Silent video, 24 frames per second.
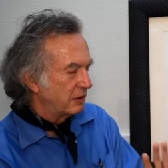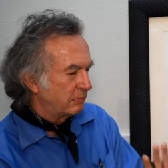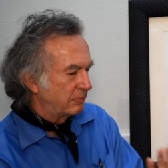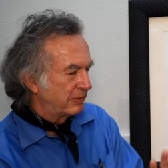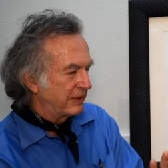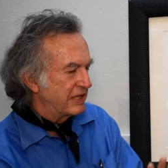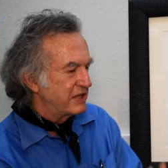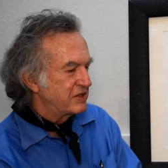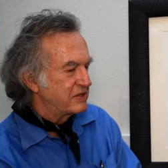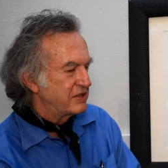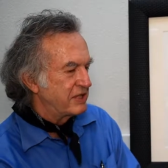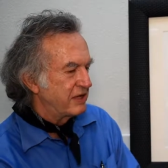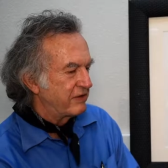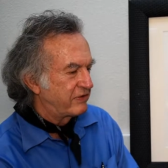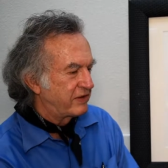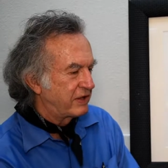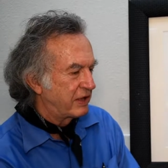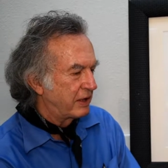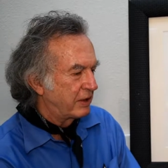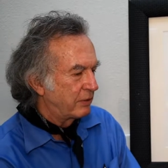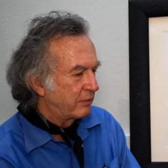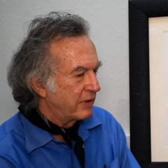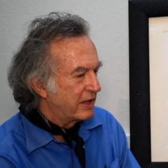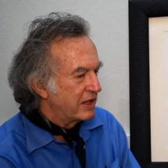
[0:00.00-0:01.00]
play it safe
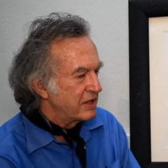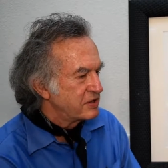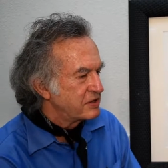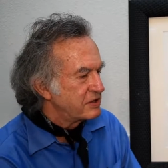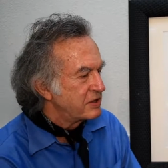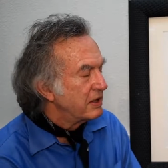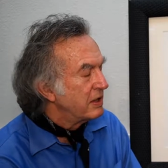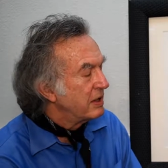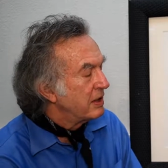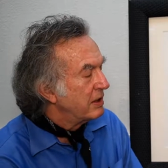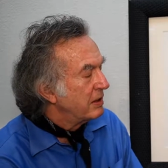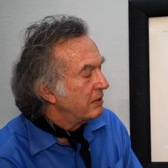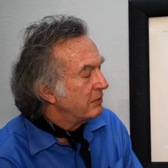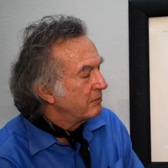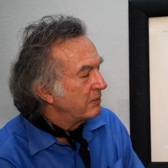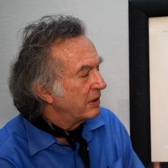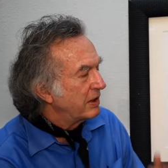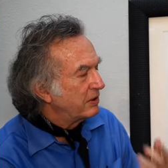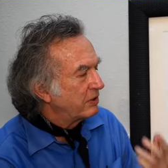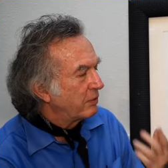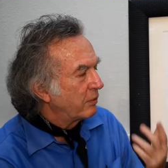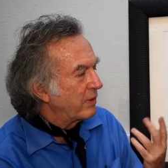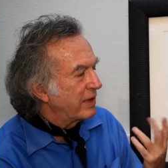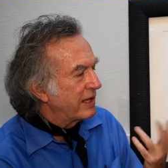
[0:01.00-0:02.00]
color-wise.
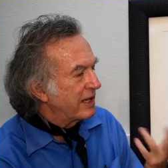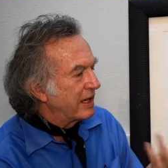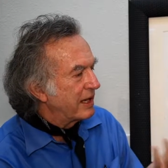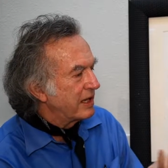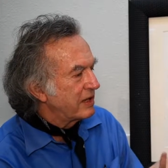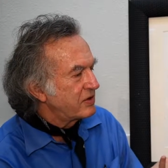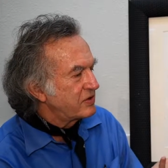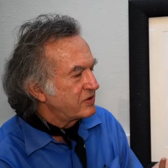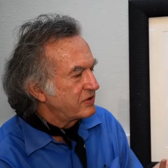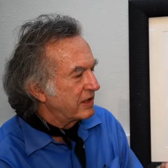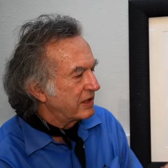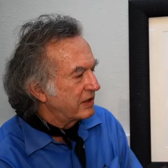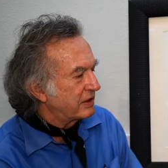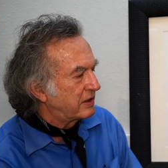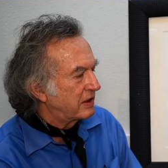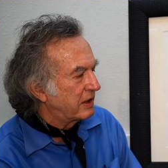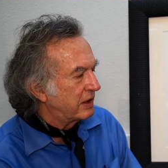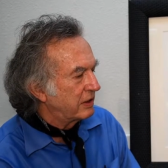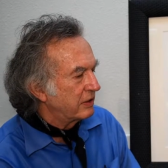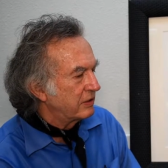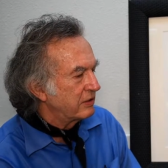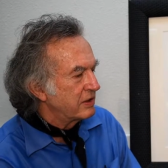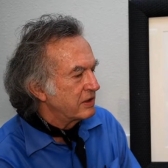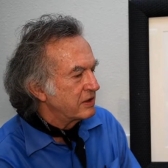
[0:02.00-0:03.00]
But the way I decide
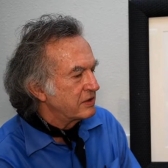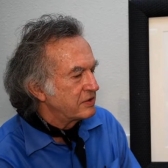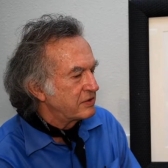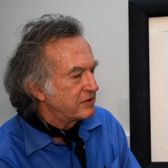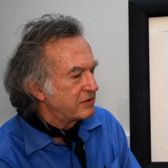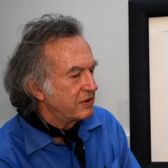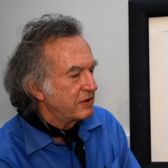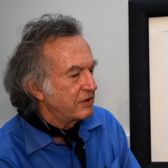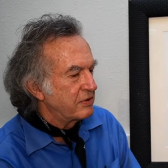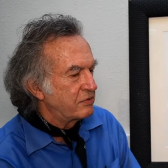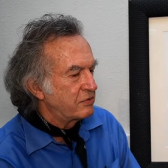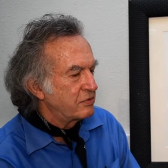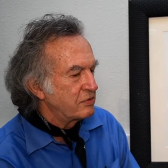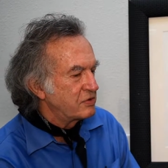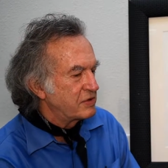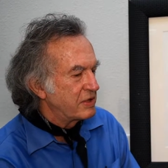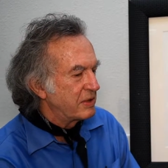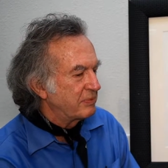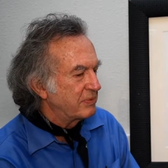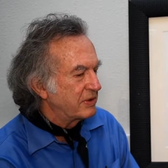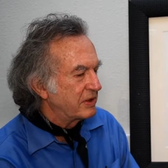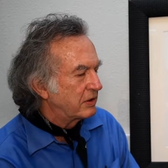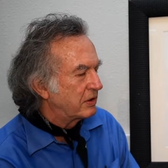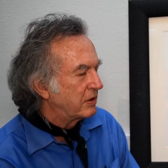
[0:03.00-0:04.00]
color is through
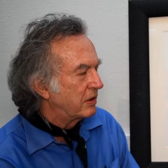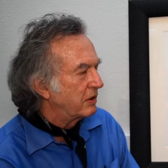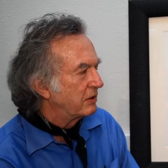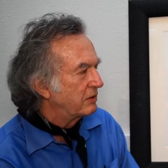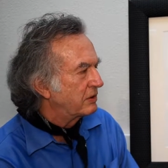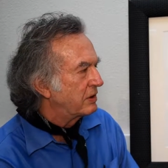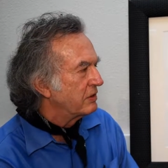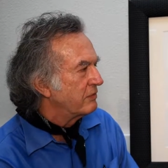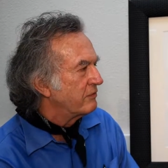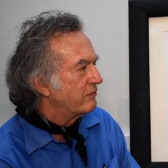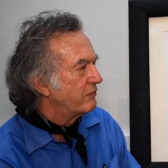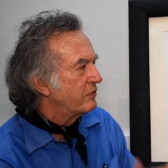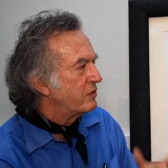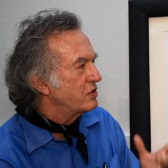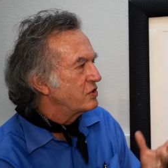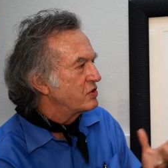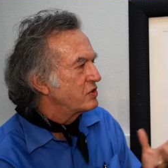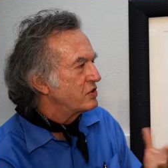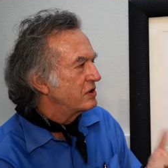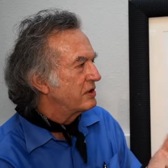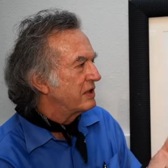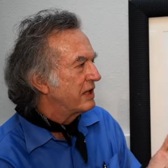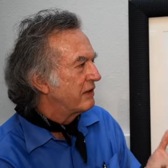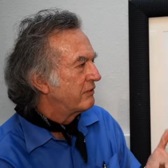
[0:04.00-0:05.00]
something called
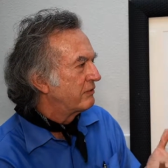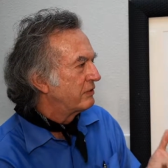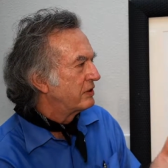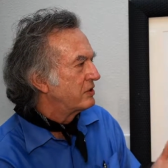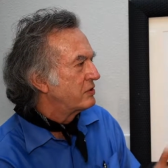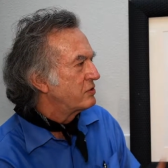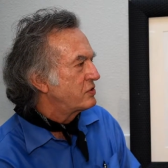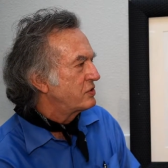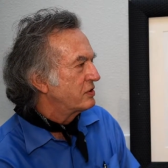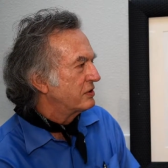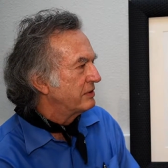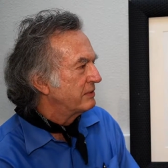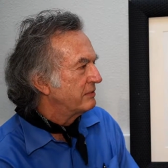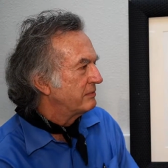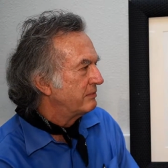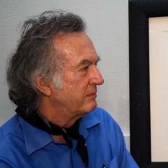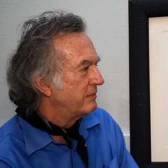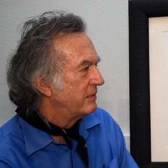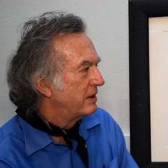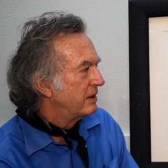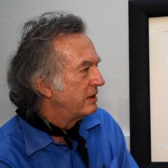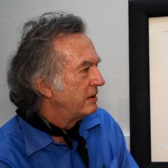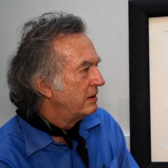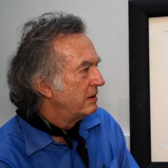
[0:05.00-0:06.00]
Convergent Evolution.
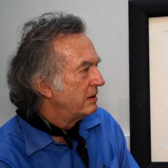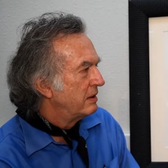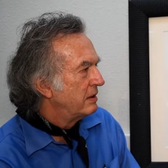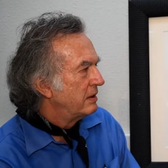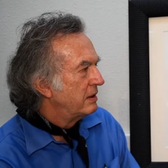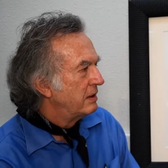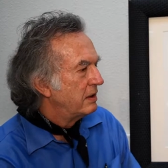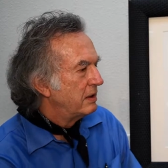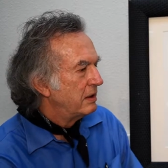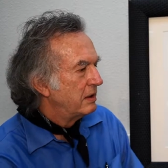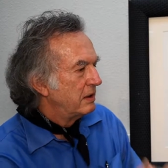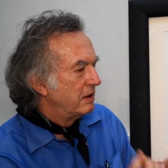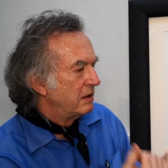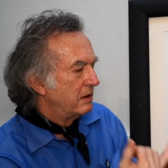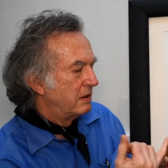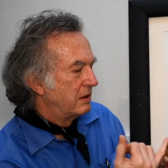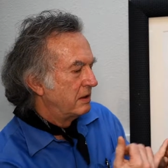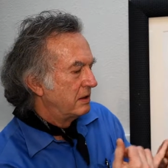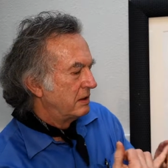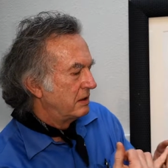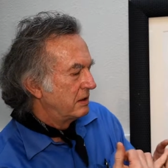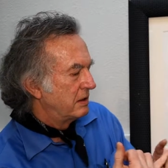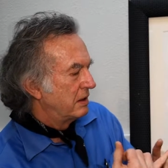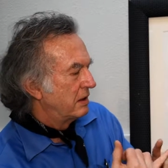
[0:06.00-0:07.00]

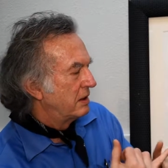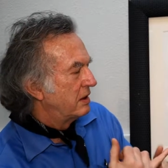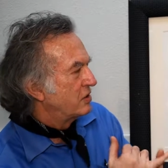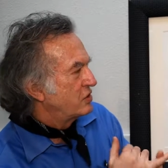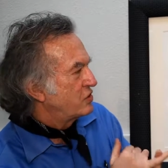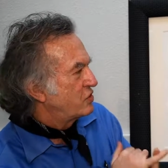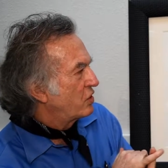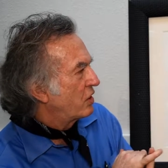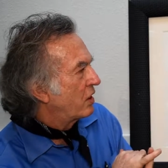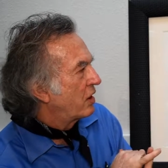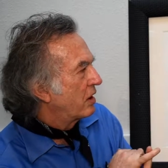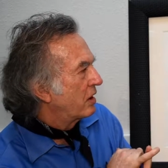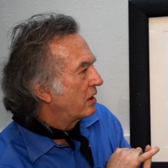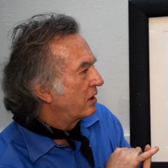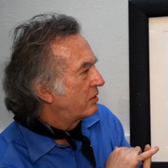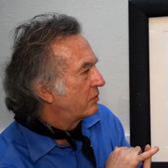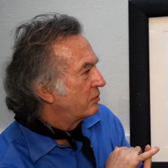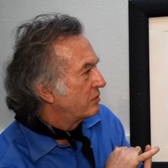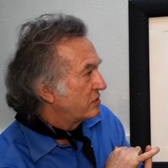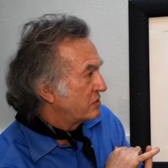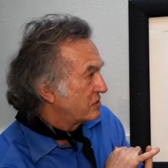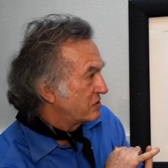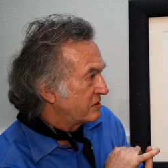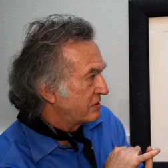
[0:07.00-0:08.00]
A shark,
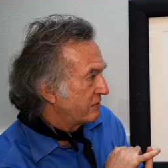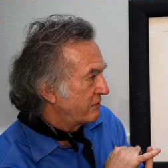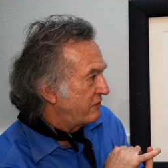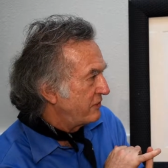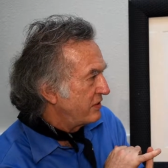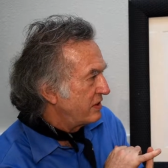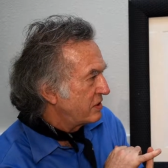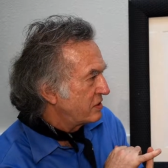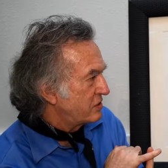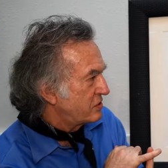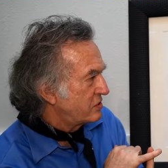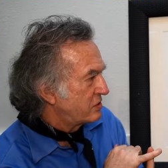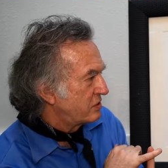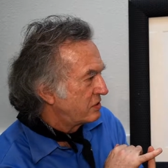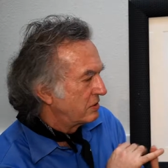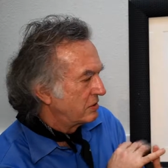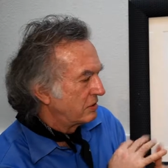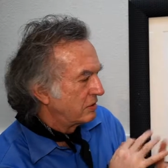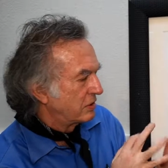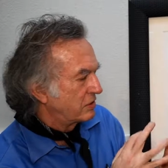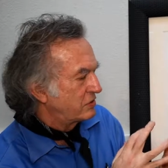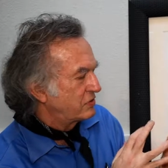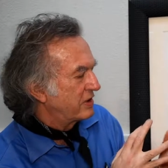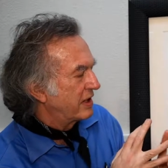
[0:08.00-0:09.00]
which is a fish,
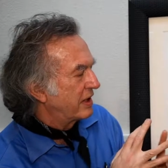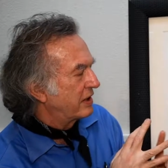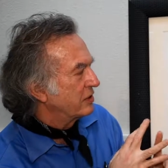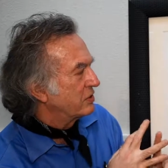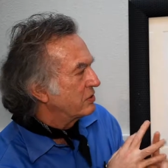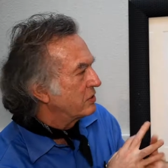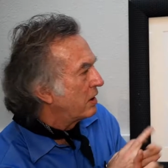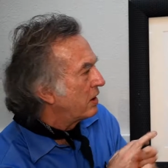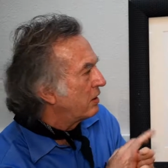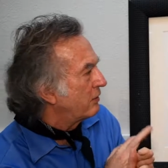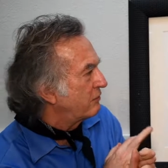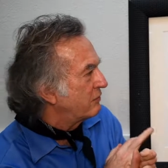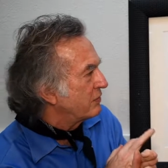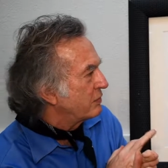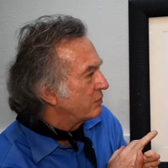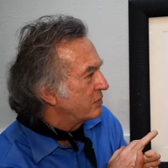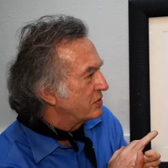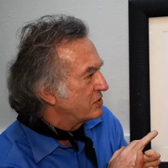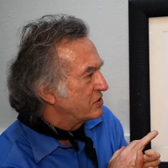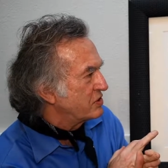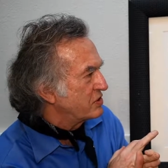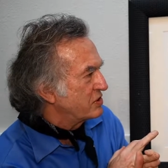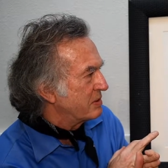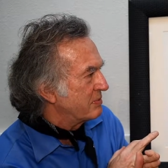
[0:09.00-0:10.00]
looks like a dolphin,
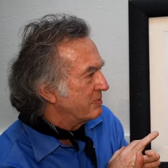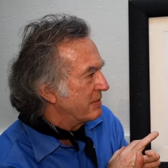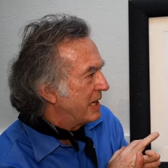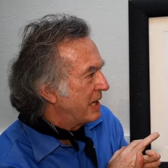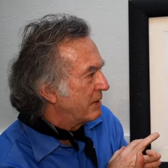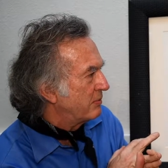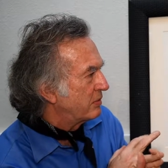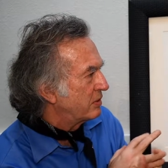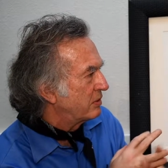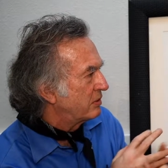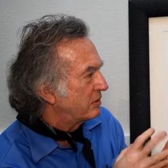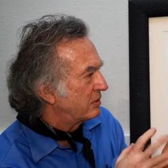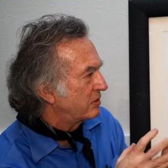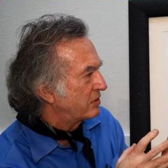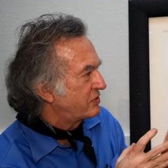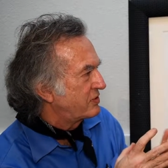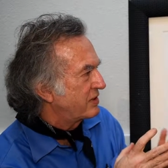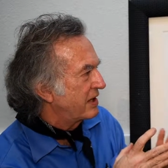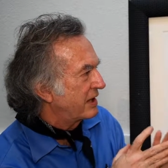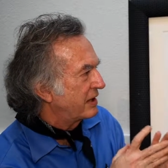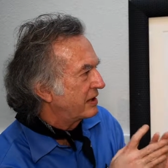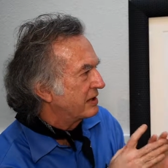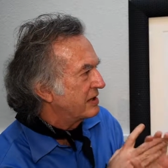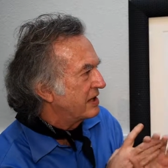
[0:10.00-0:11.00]
which is a mammal, looks
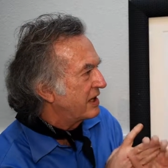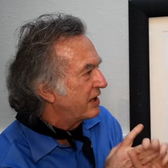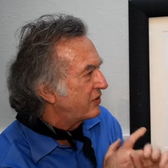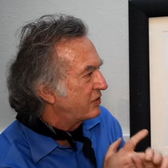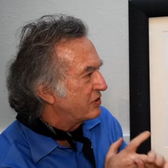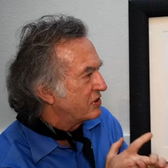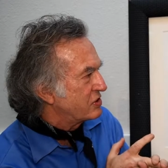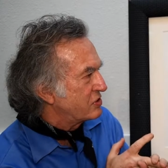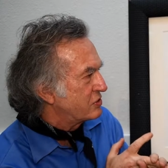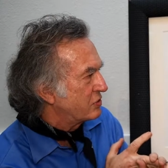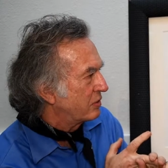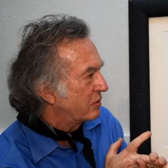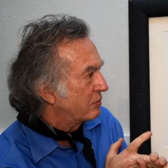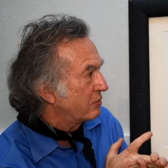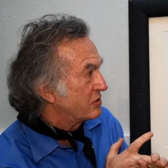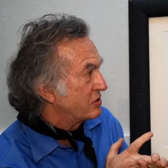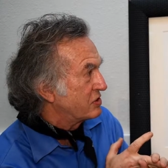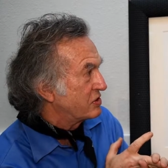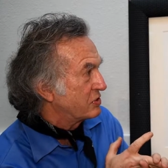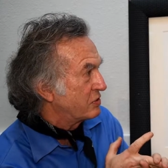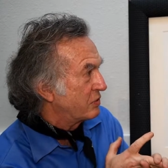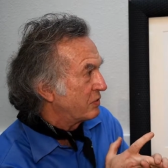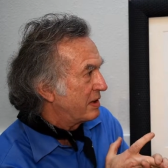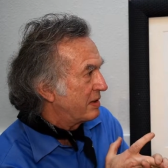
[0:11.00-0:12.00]
like an ichthyosaur,
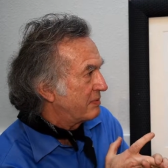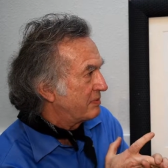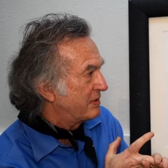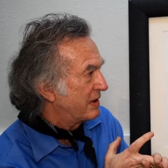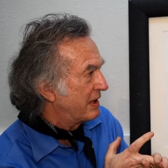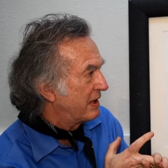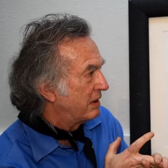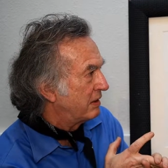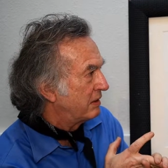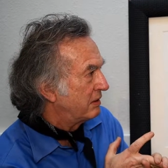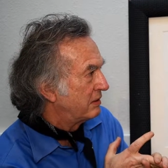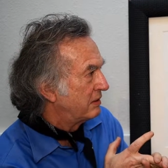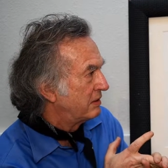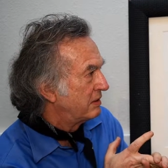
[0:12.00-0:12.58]
which is a reptile.